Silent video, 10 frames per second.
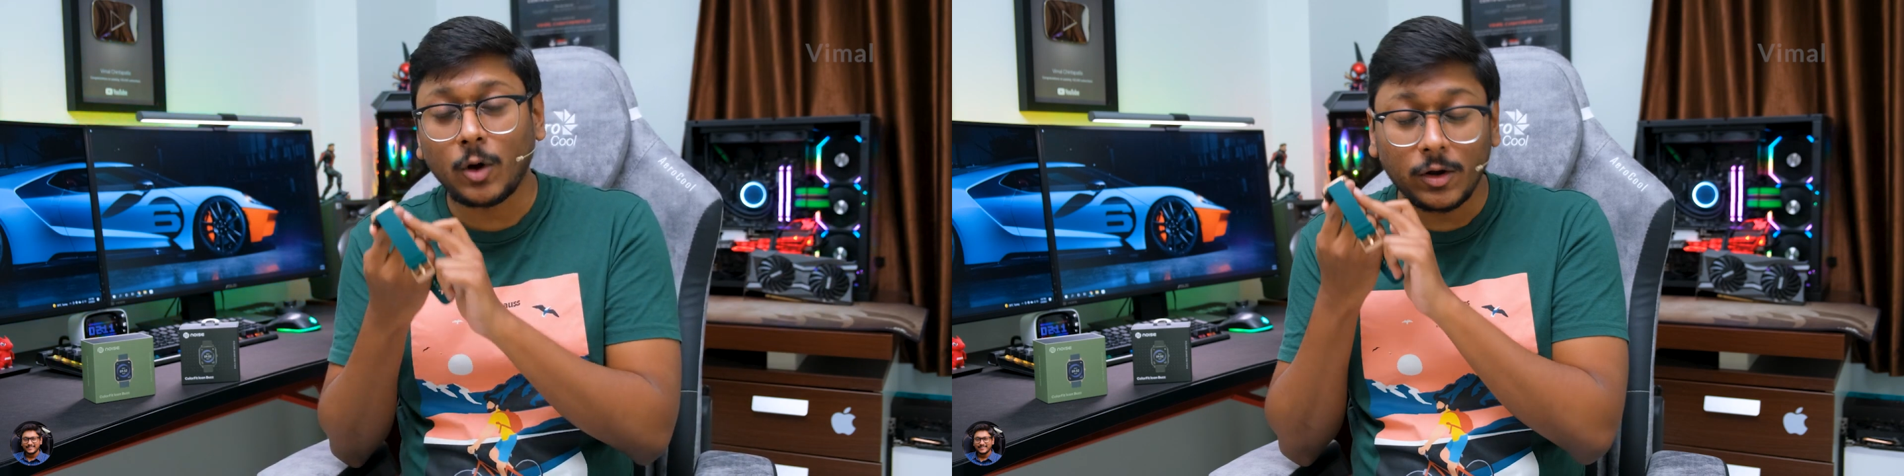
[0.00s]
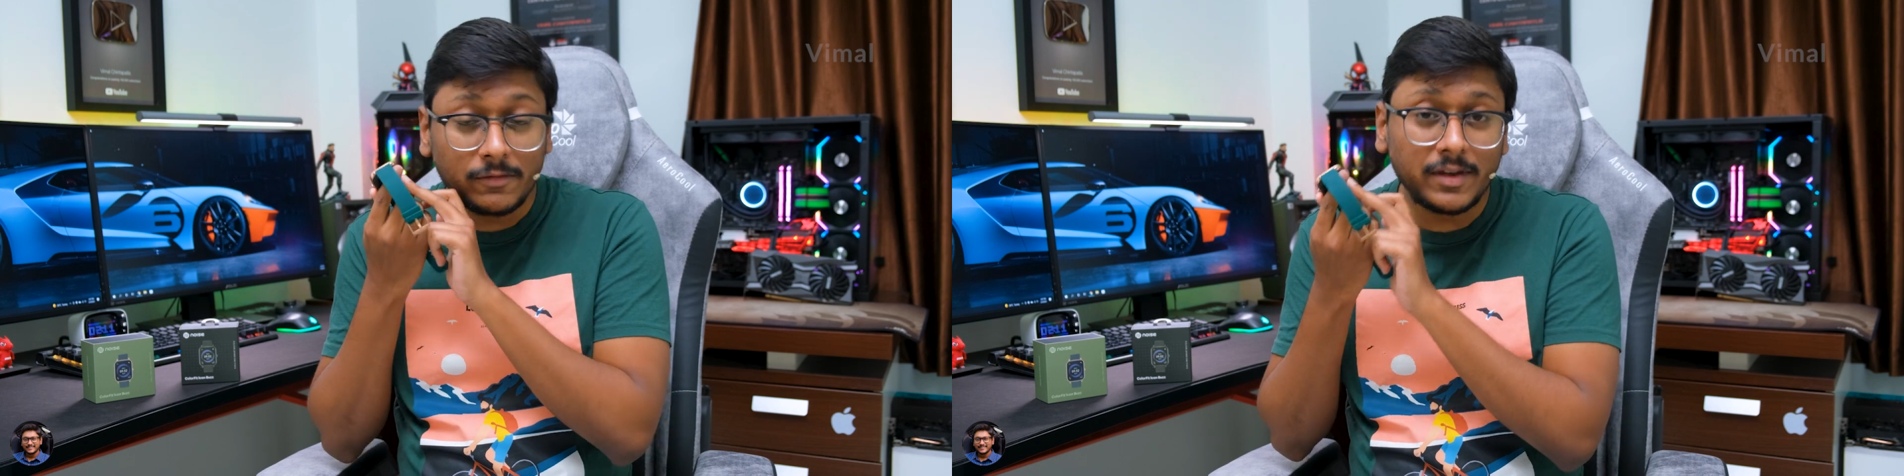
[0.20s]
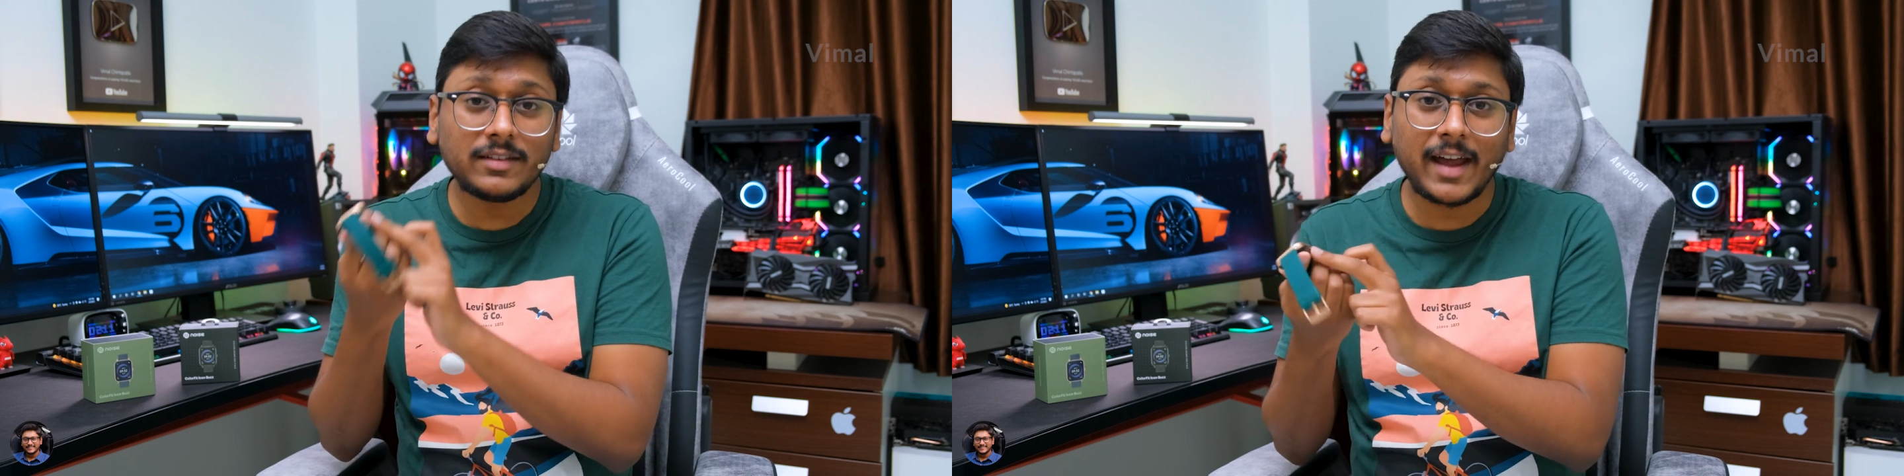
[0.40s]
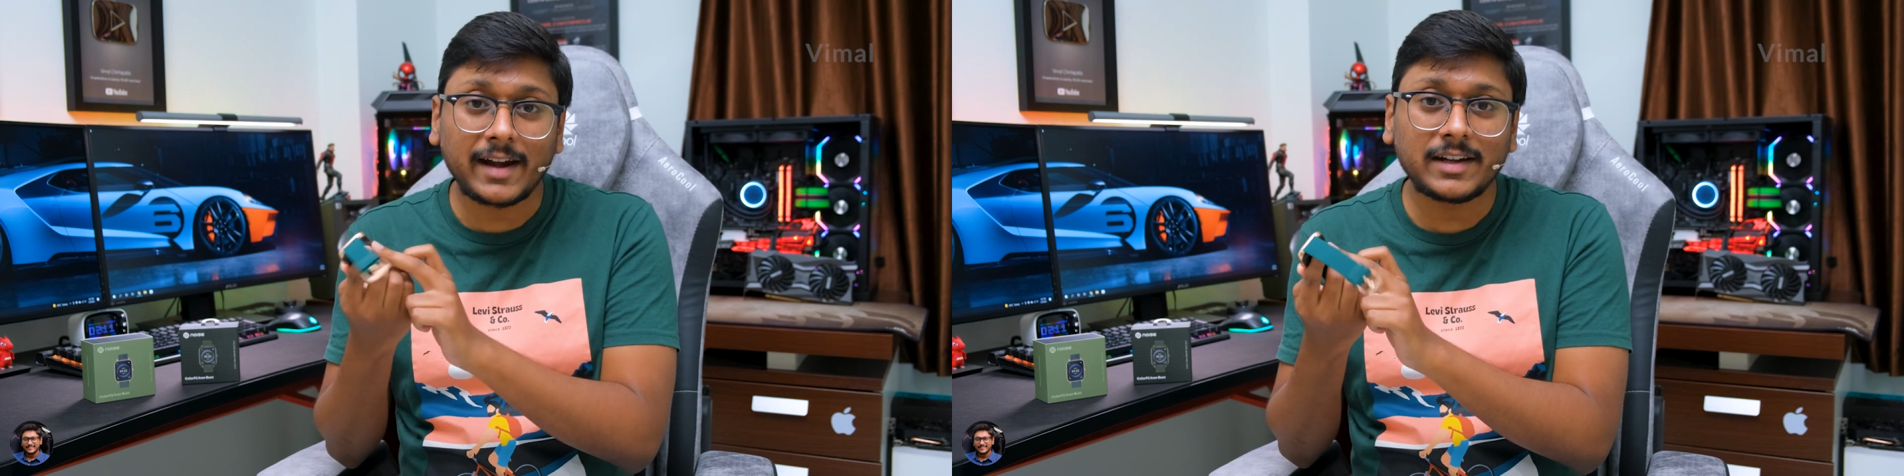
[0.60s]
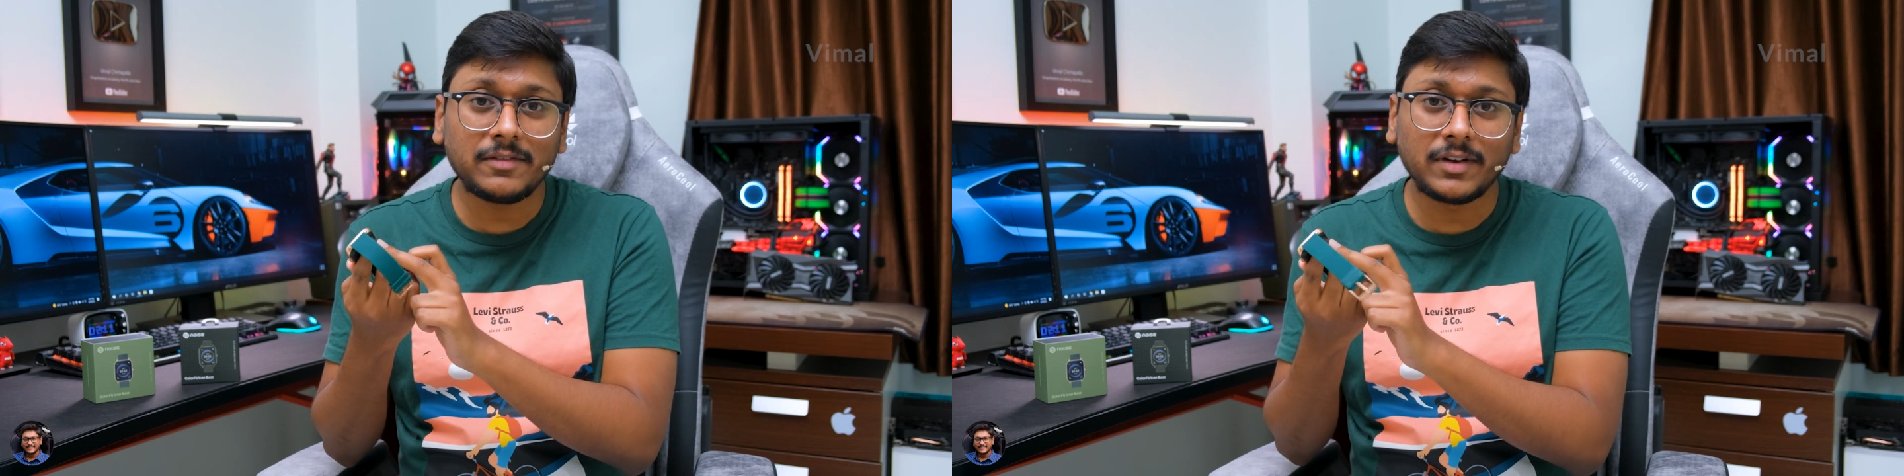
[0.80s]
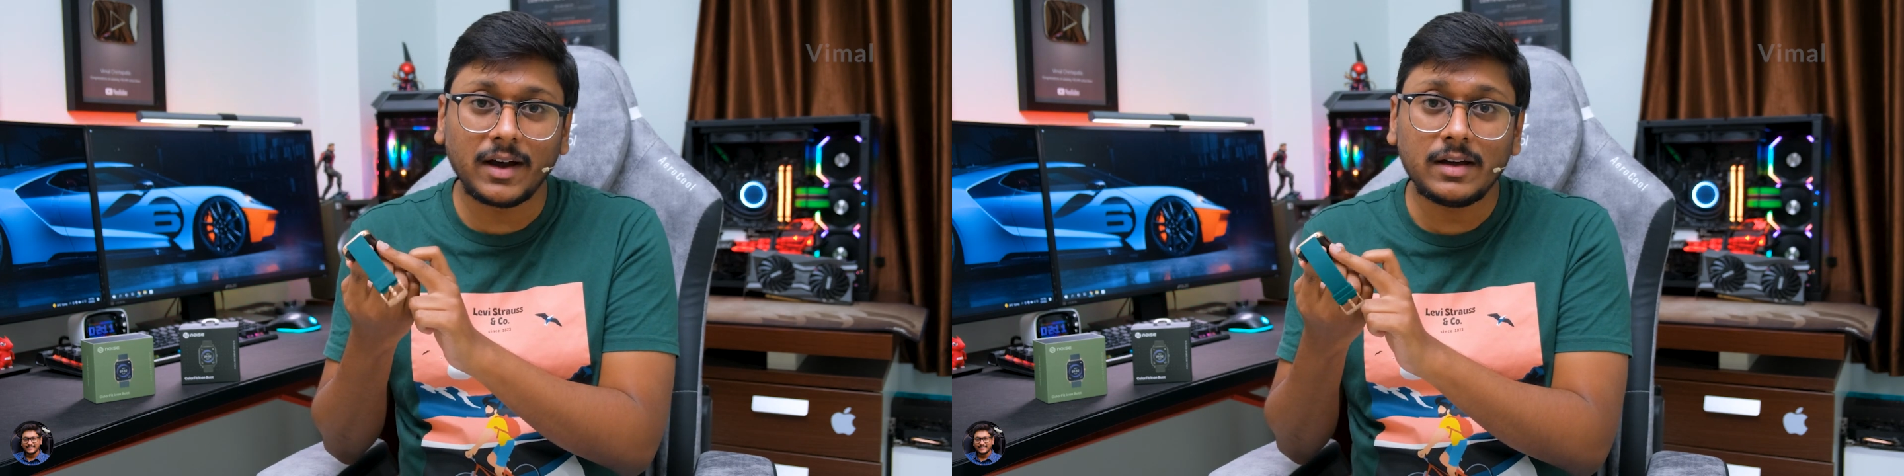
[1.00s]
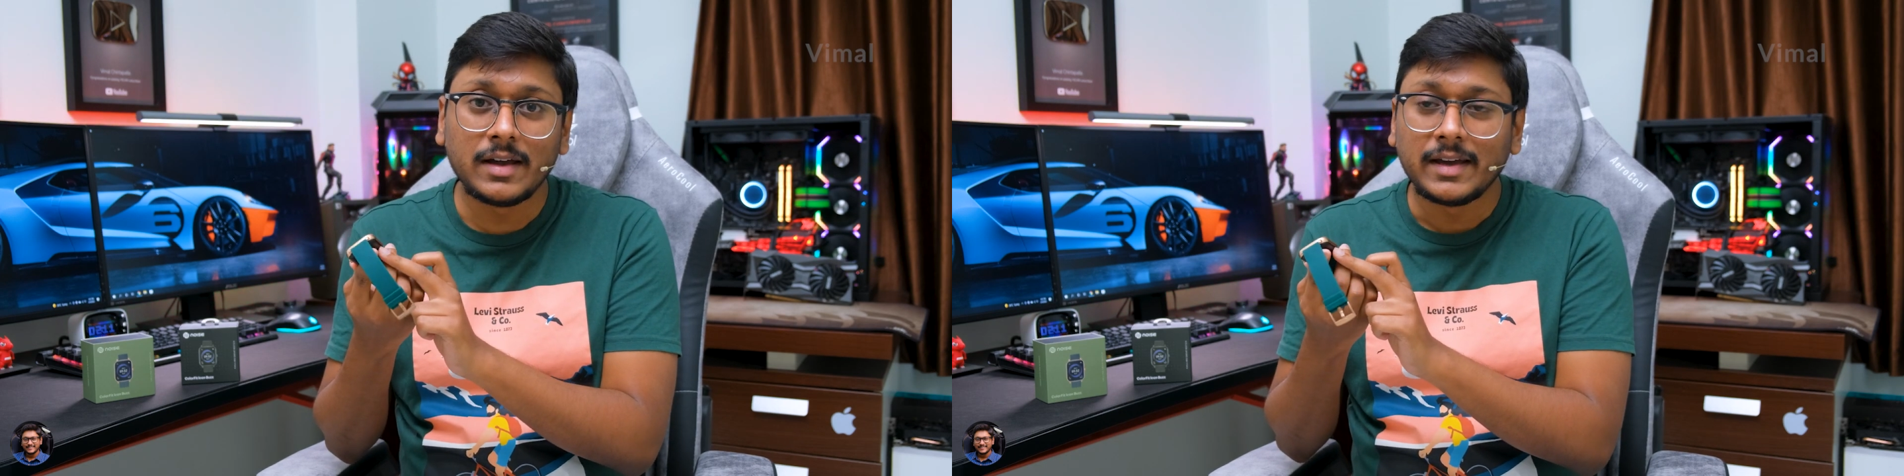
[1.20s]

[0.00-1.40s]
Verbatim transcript: always active now